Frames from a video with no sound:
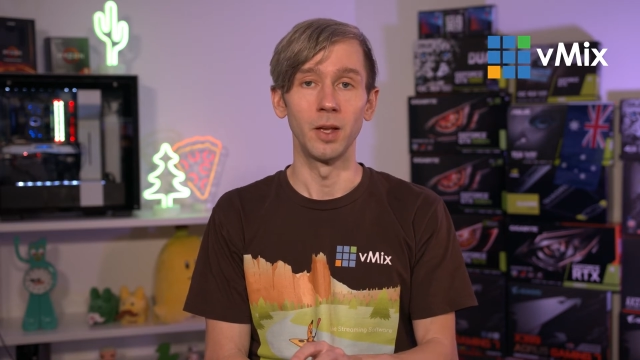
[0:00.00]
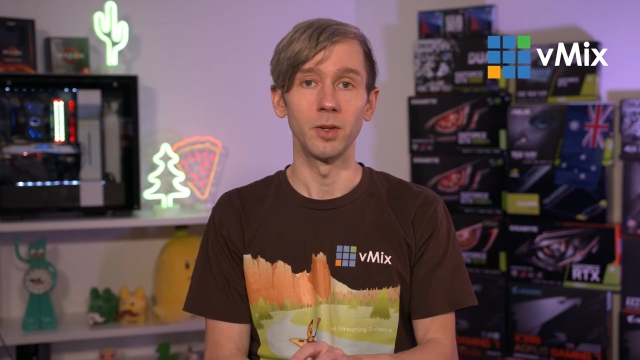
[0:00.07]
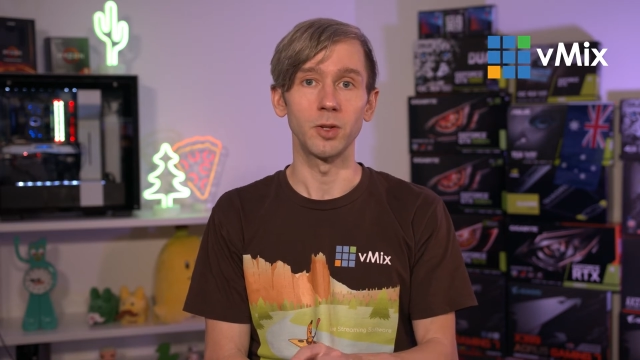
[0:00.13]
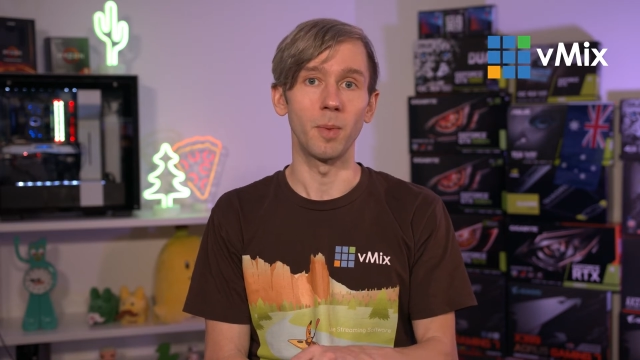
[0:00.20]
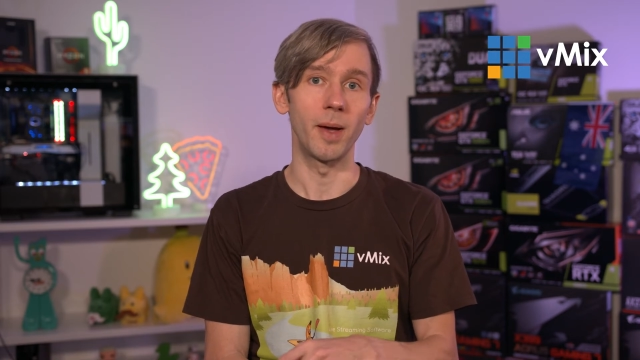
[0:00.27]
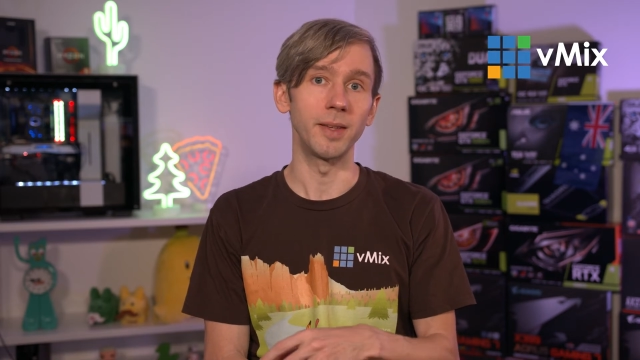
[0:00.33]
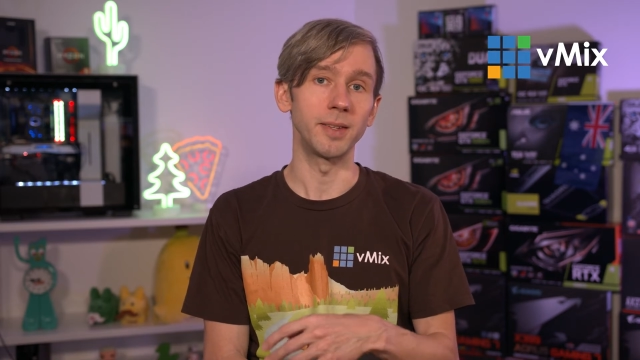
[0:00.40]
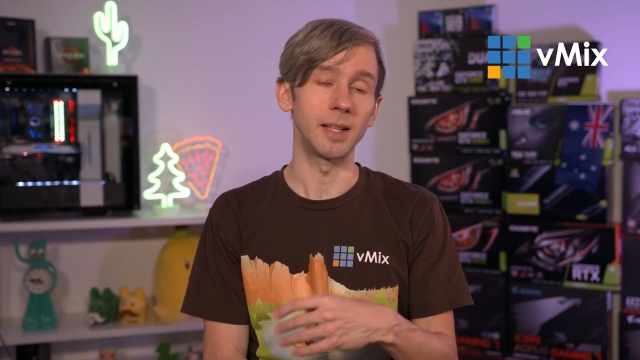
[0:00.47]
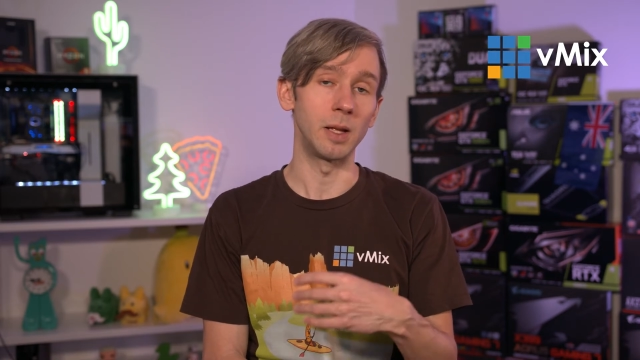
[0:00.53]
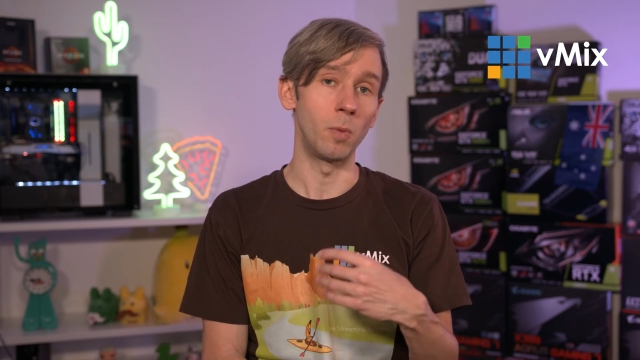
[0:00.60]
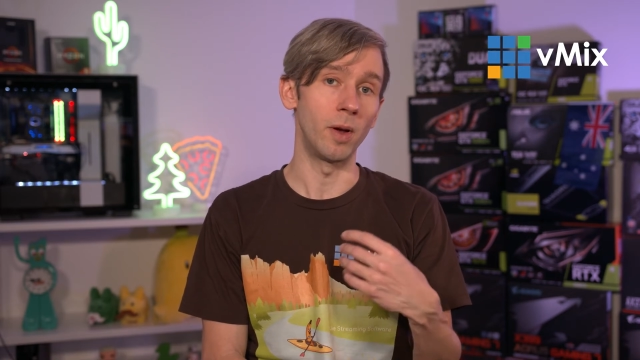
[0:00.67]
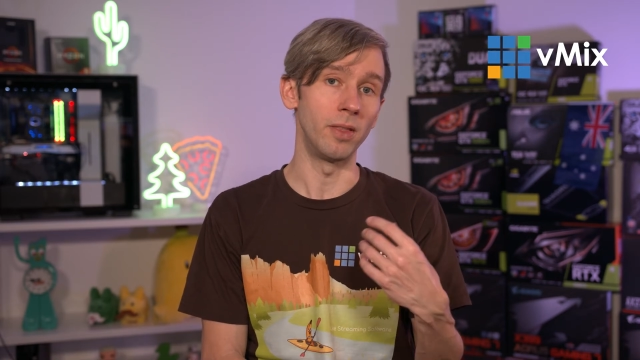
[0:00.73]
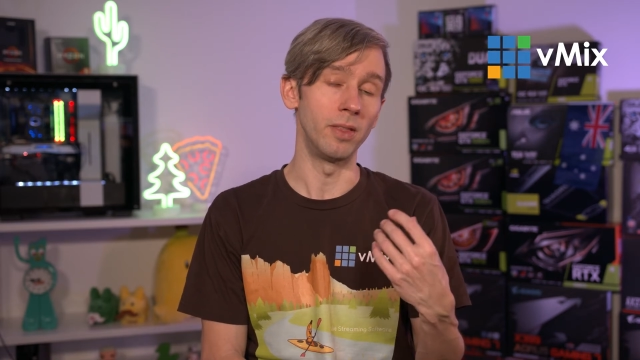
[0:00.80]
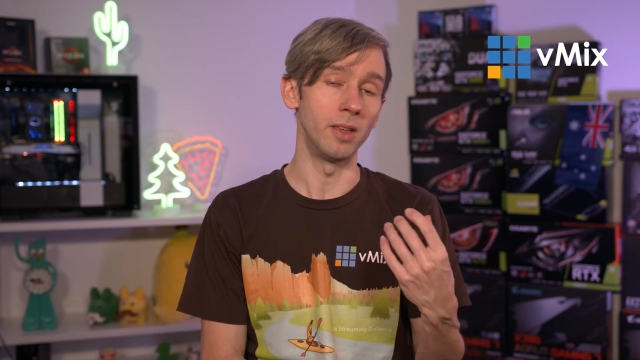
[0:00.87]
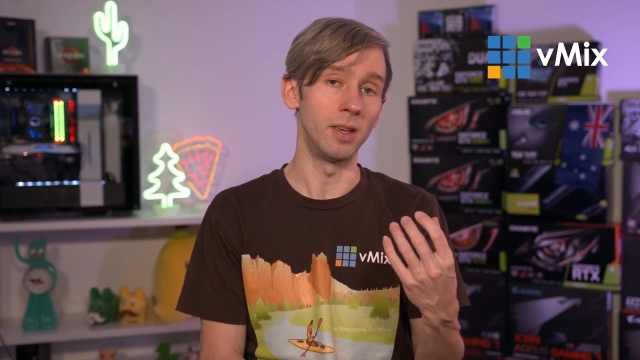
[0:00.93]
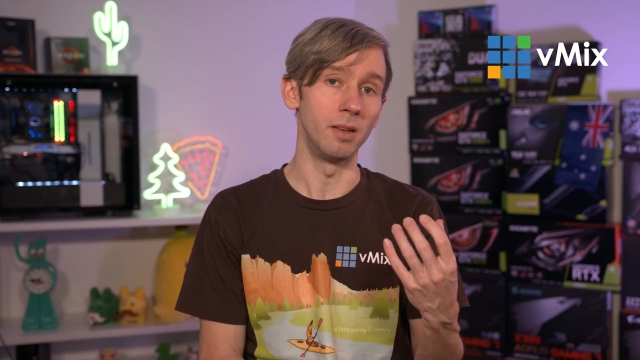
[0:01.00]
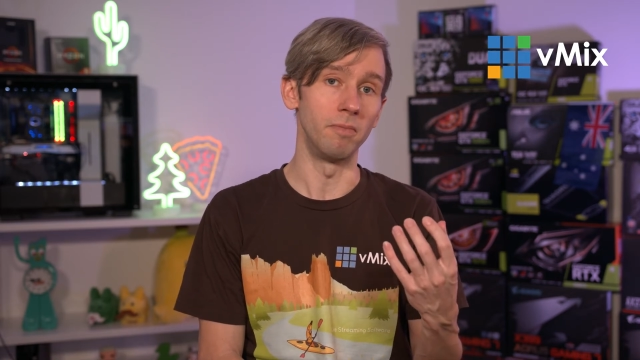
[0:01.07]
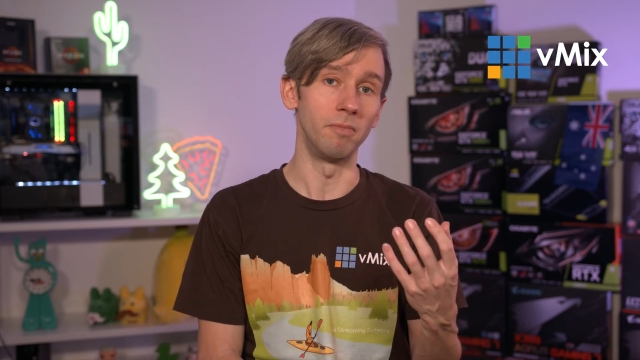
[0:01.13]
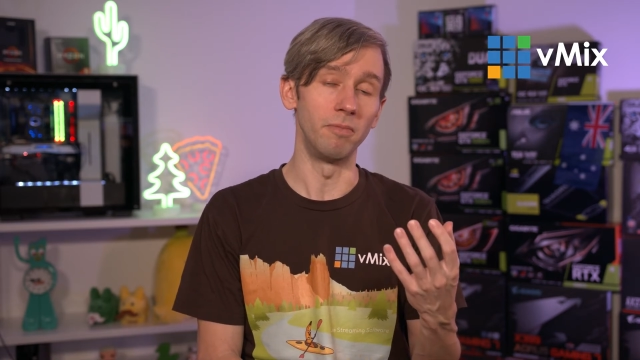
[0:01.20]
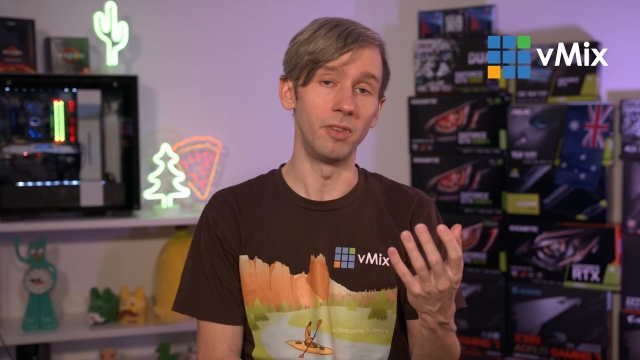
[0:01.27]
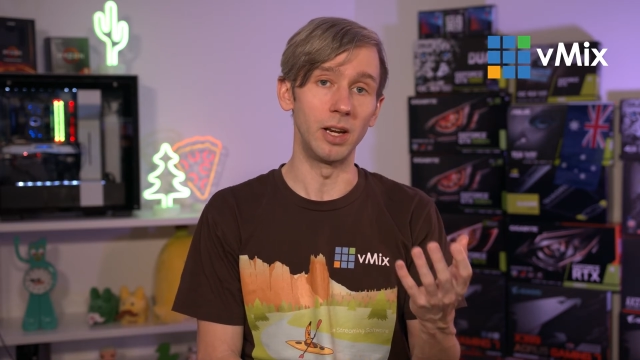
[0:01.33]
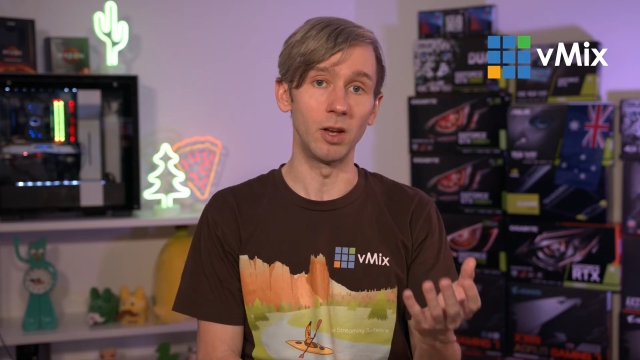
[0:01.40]
So basically when
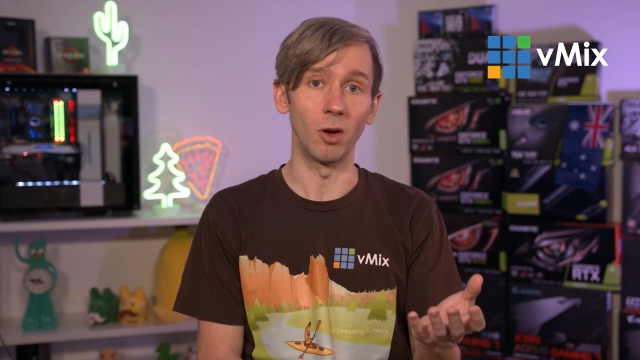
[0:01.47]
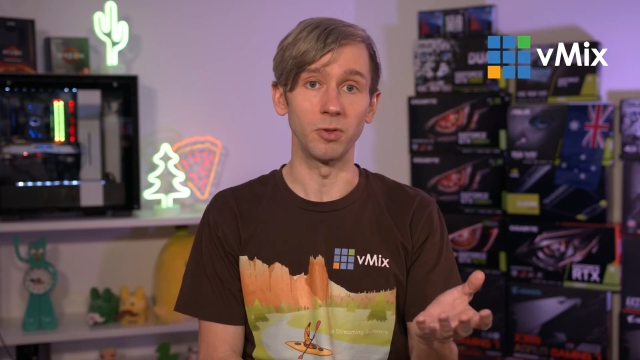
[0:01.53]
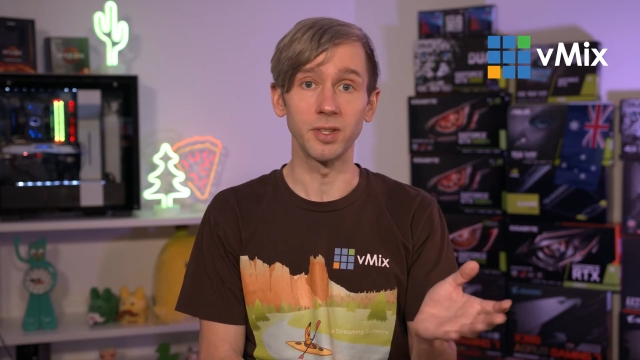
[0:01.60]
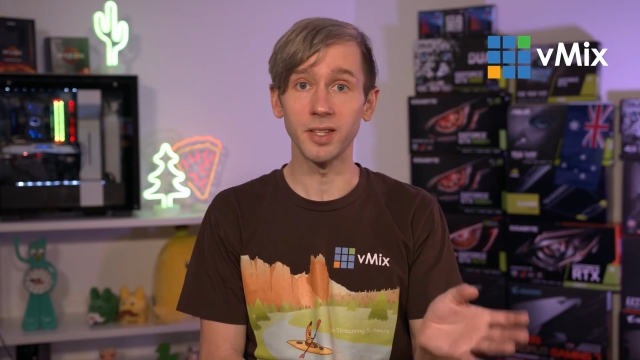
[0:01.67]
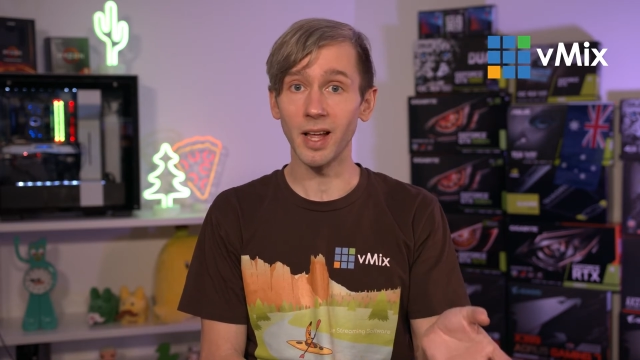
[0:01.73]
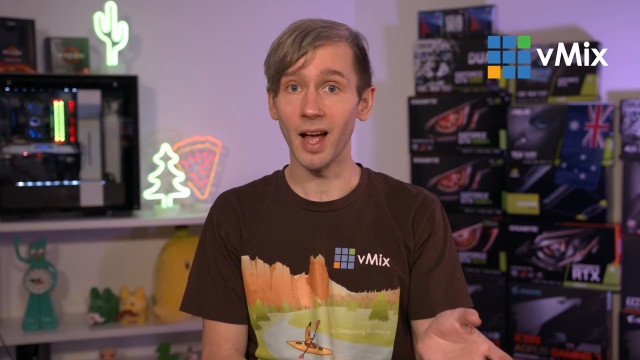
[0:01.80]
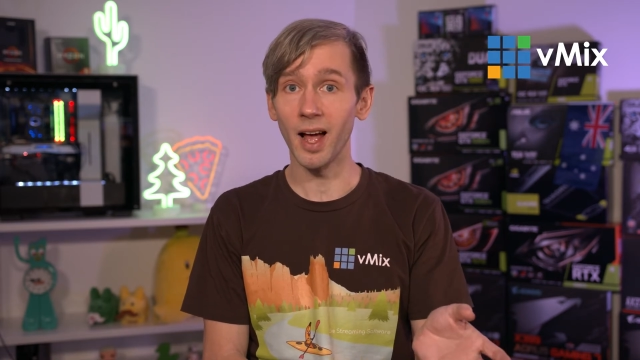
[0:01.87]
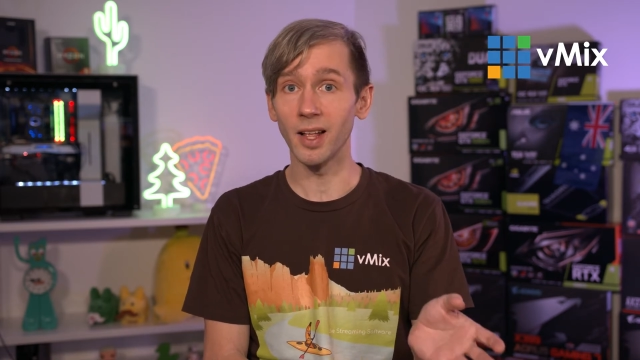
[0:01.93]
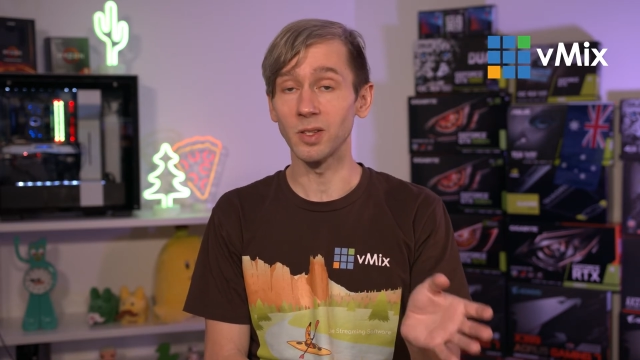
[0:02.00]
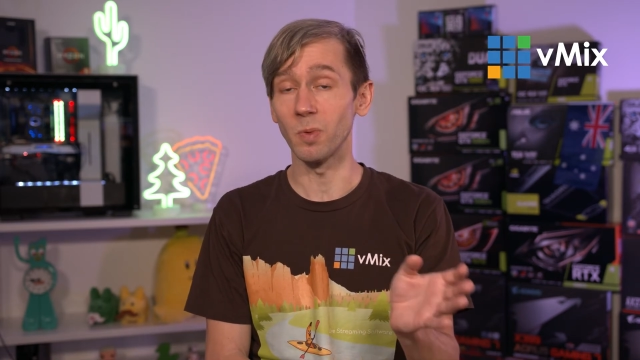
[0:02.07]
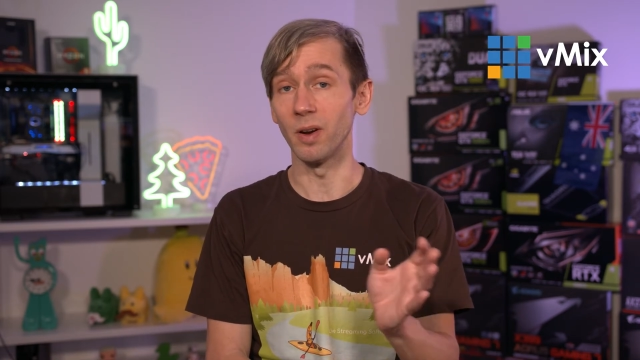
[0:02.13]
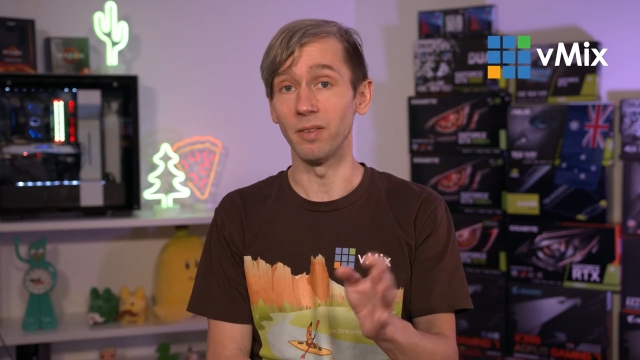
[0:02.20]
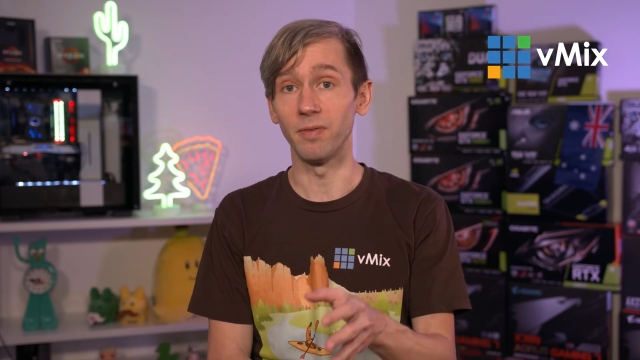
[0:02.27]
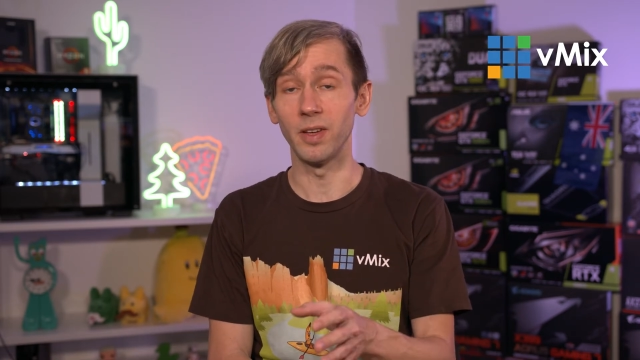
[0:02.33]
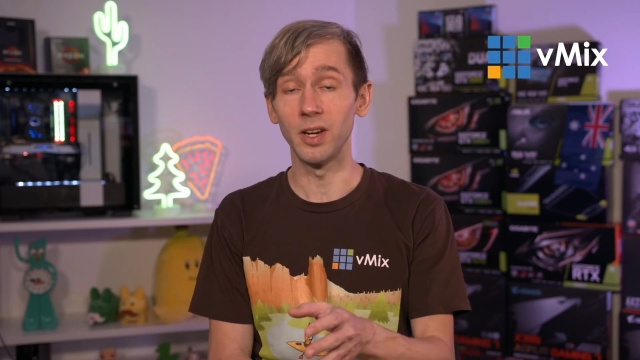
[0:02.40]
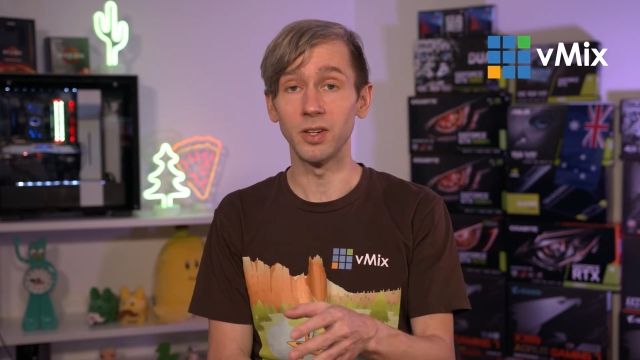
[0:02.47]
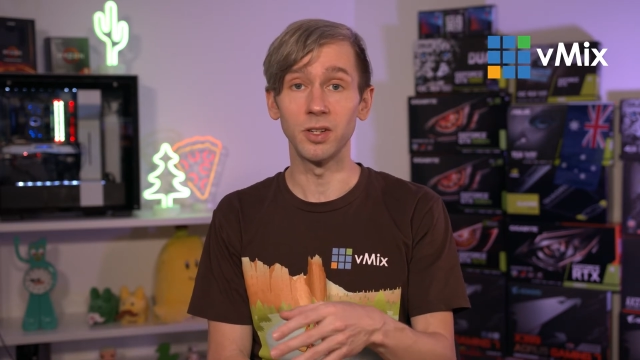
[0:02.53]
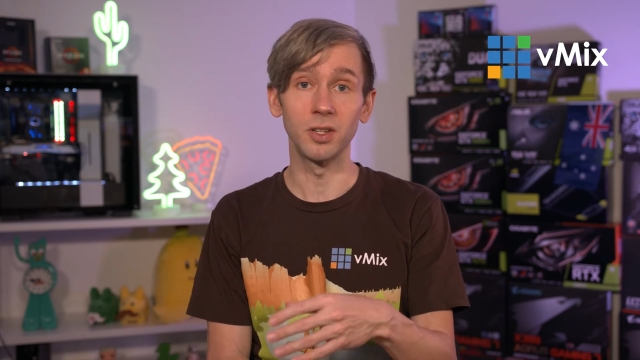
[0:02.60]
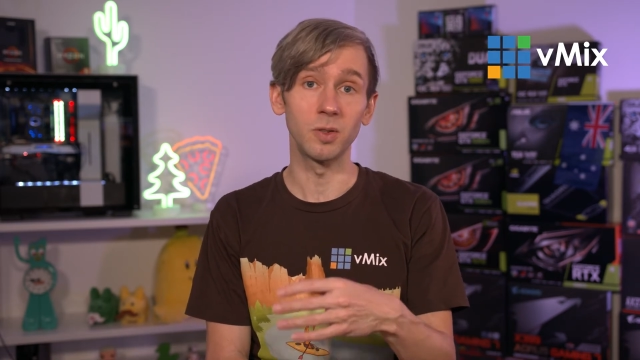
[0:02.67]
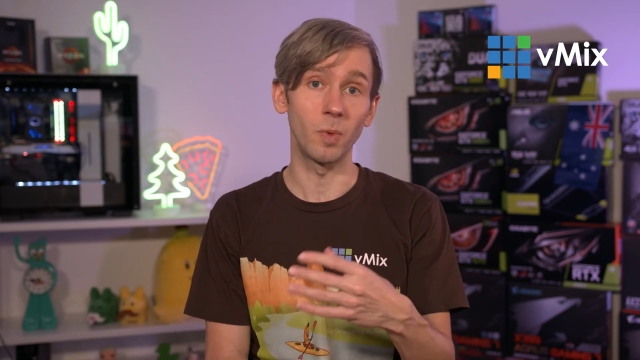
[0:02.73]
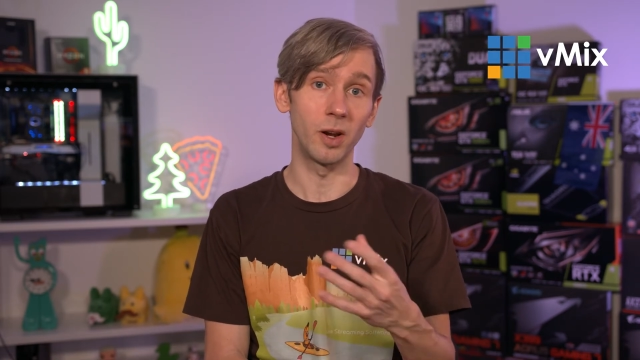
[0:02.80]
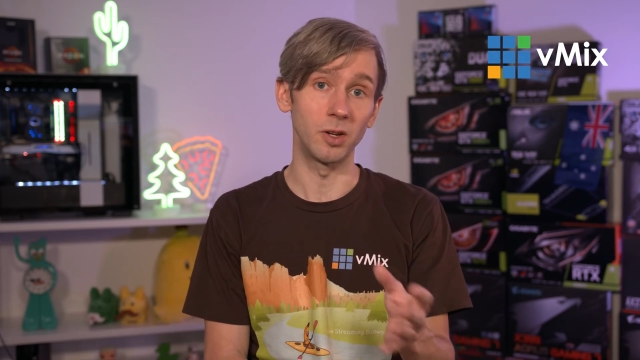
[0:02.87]
the video starts, when it finishes,